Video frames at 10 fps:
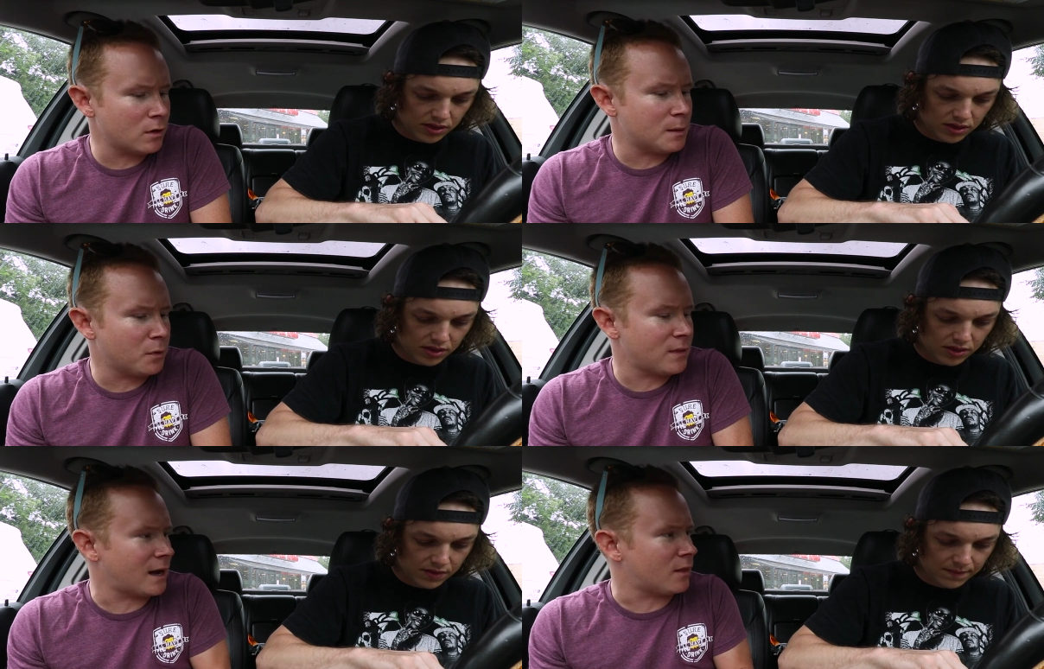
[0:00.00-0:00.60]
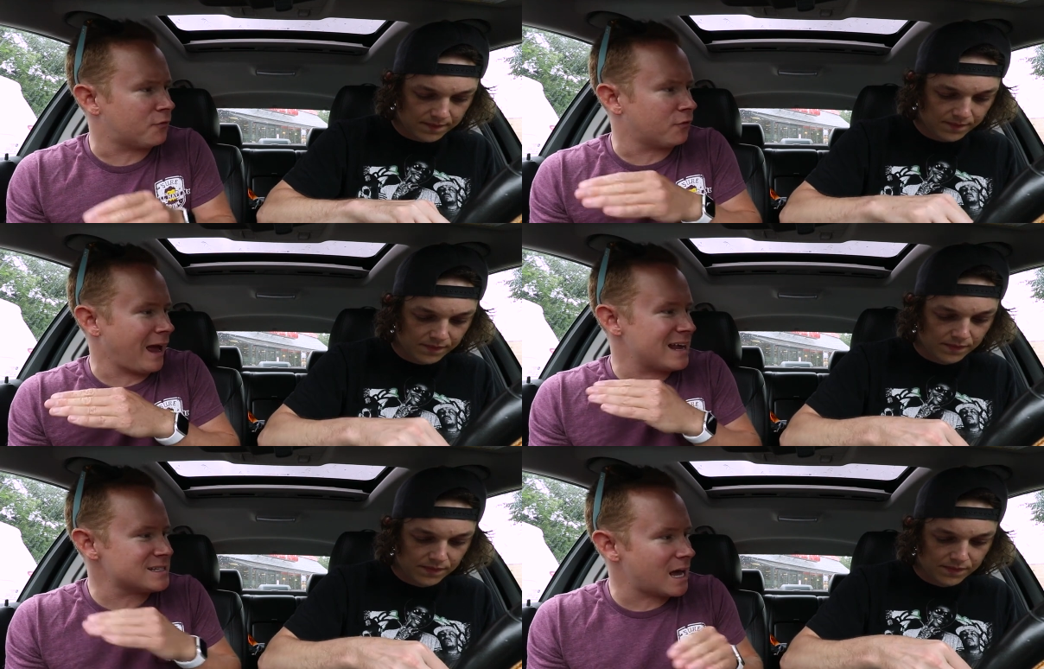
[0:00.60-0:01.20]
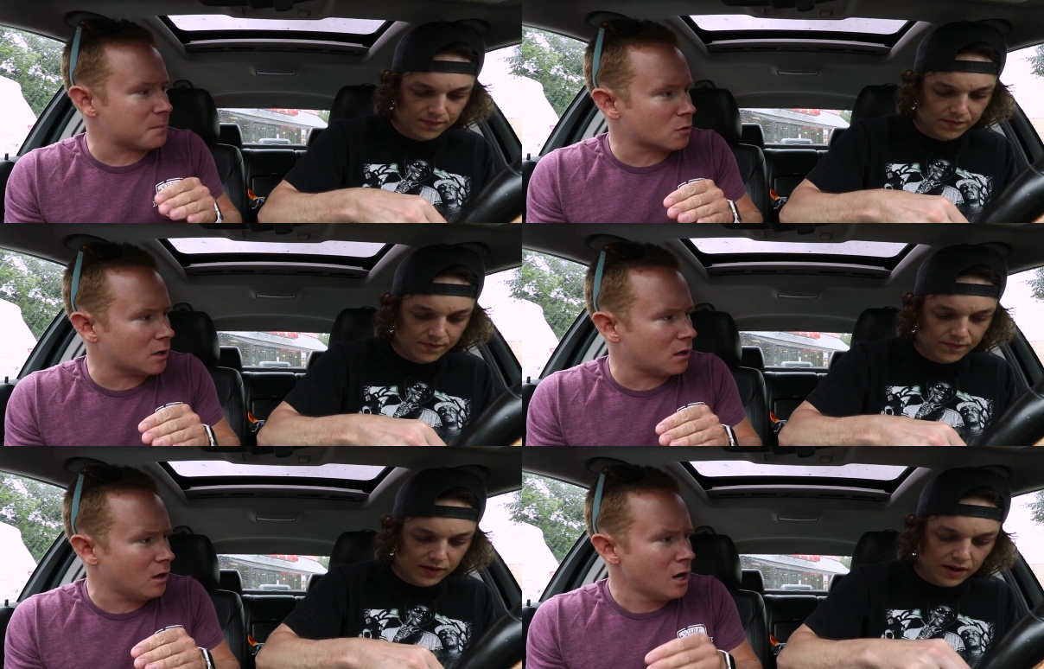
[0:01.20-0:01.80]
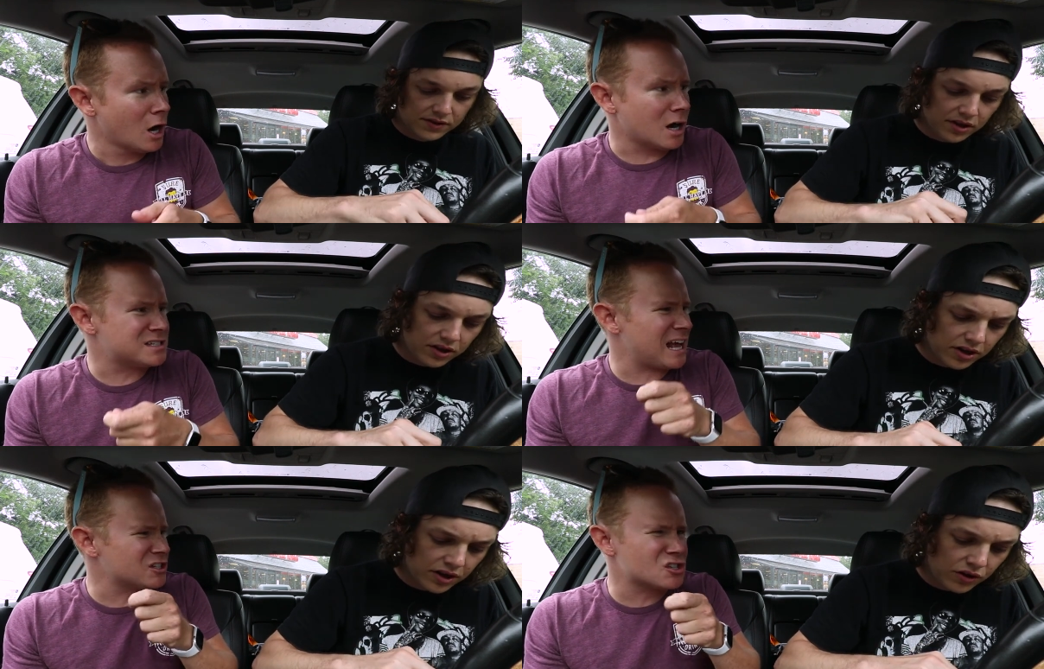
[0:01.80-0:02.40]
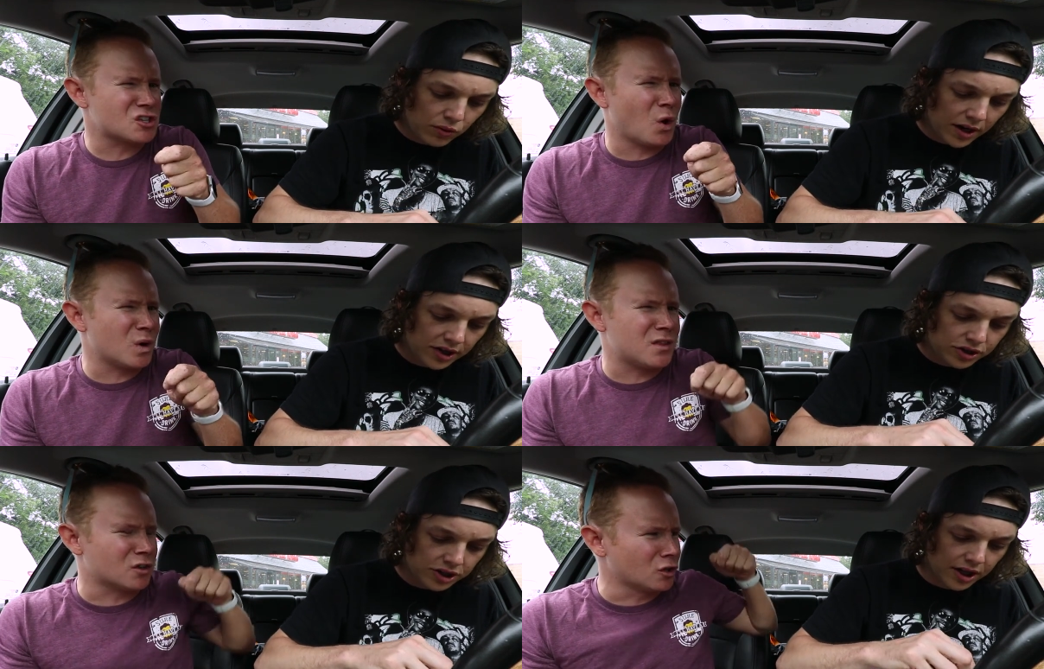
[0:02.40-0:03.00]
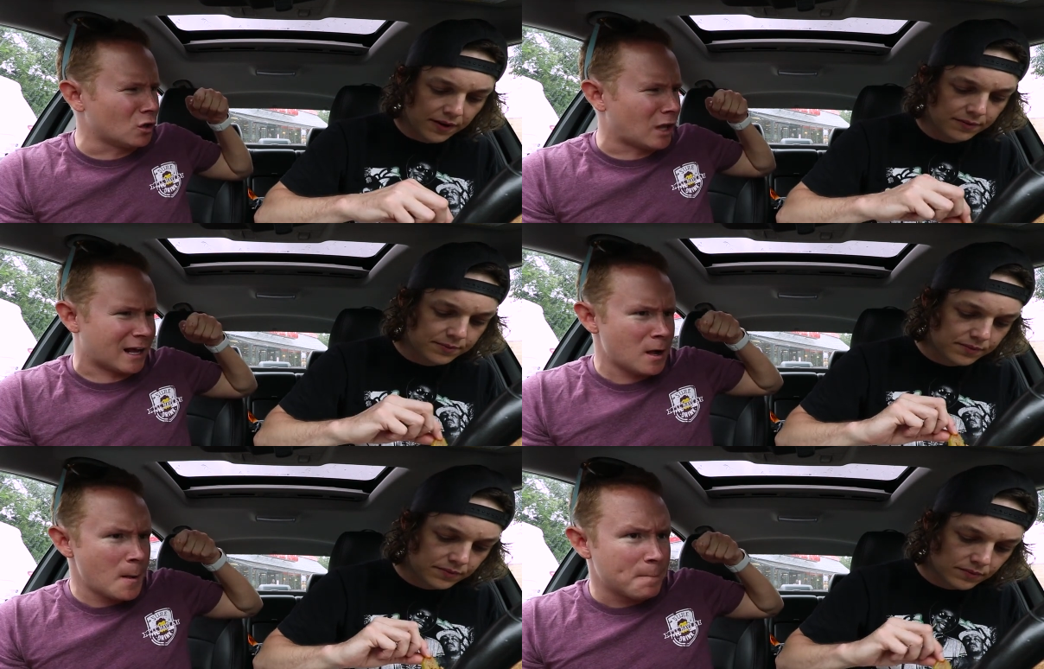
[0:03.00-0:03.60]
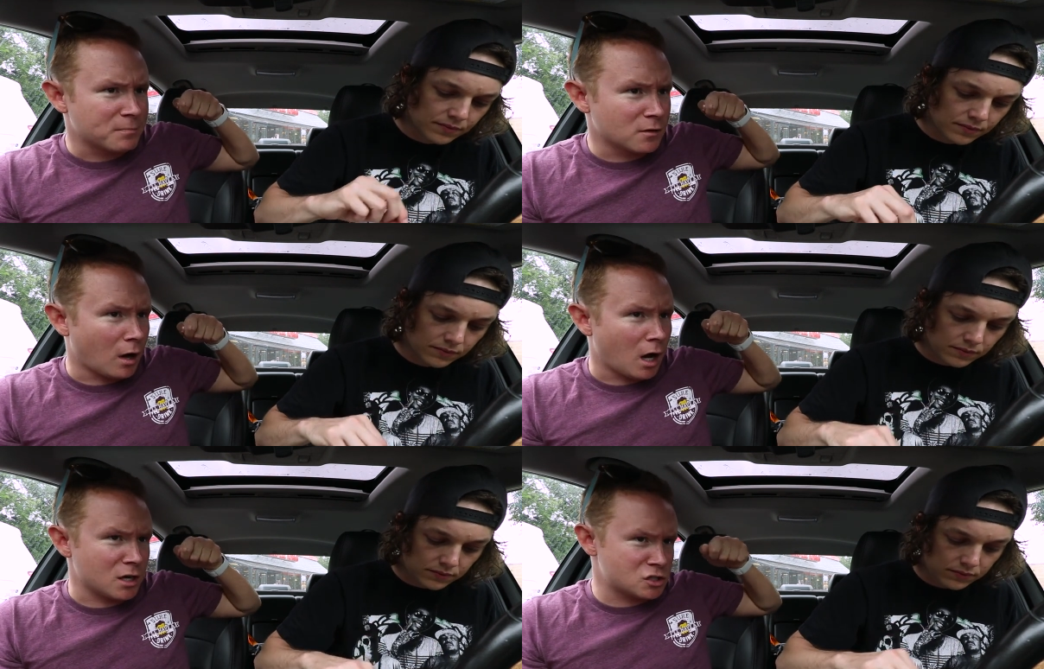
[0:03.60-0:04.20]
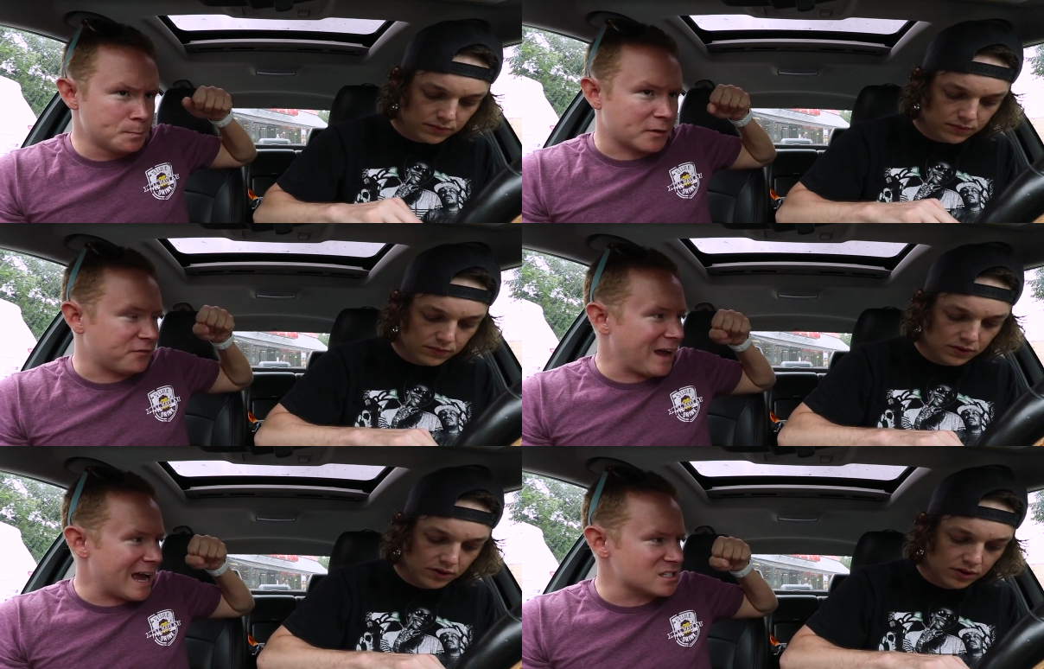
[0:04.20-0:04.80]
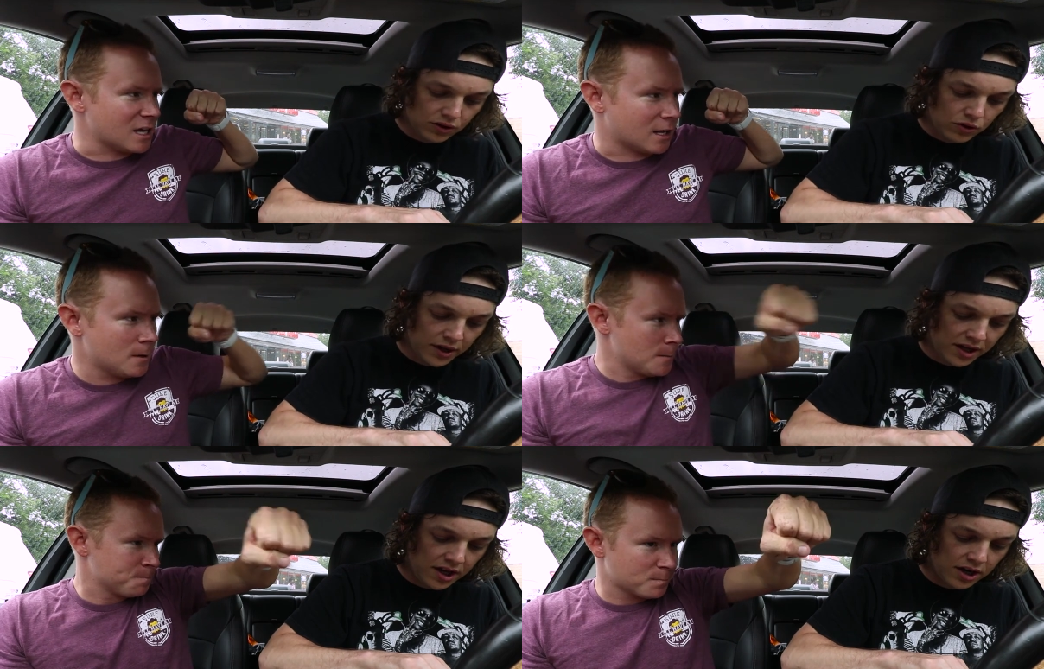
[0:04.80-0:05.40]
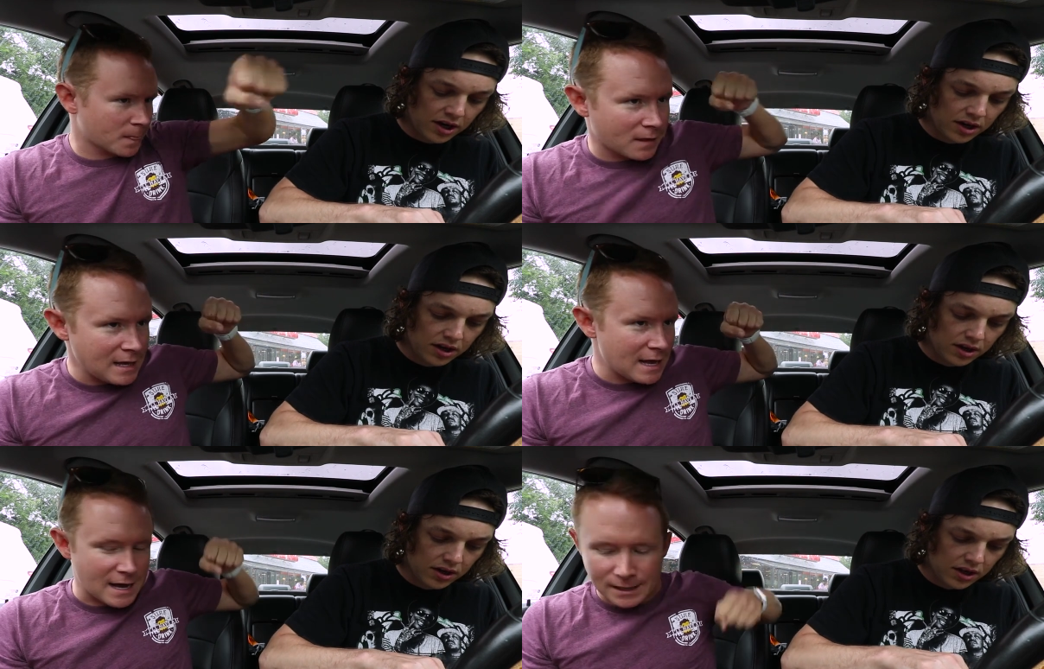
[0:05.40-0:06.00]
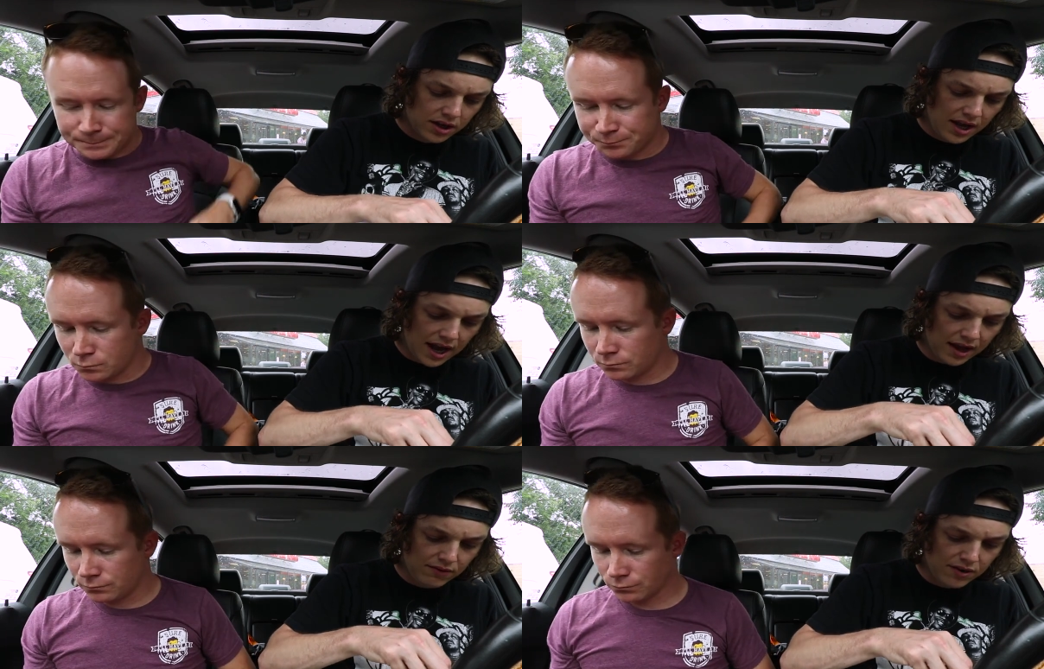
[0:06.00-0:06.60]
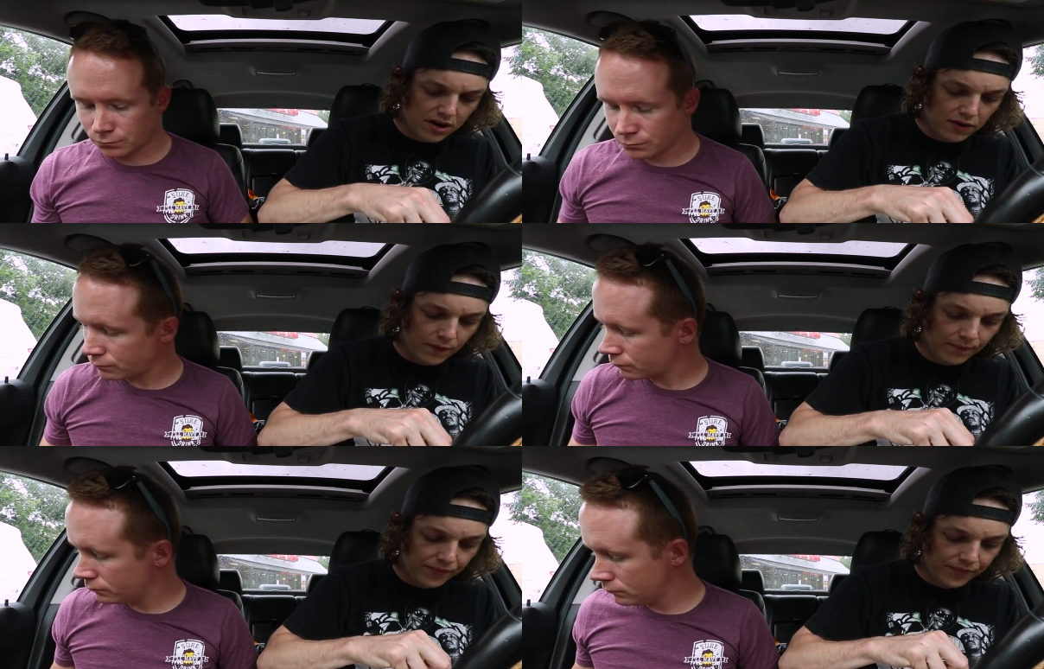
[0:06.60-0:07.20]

Speaker 1: What are they putting that on the flat top grill, or is that just going in their little like uh, super fast like quick heater? Yeah. Yeah, I don't know.